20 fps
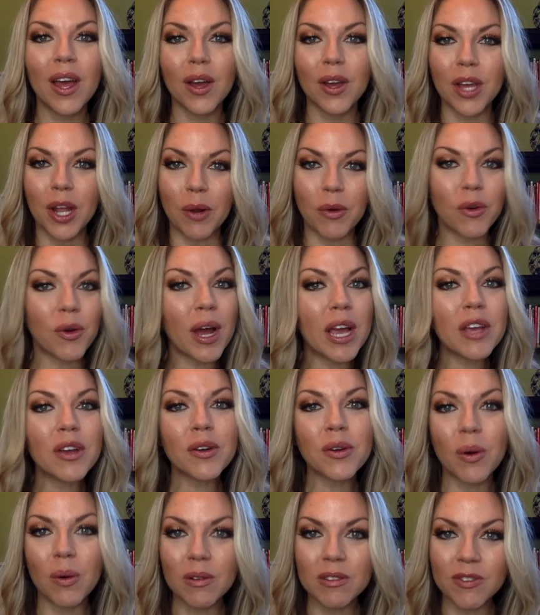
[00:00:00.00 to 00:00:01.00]
you know, create
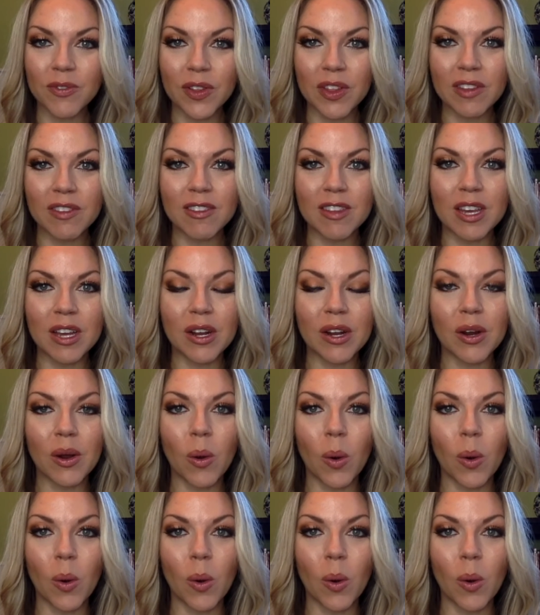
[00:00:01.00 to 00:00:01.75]
your goals for this year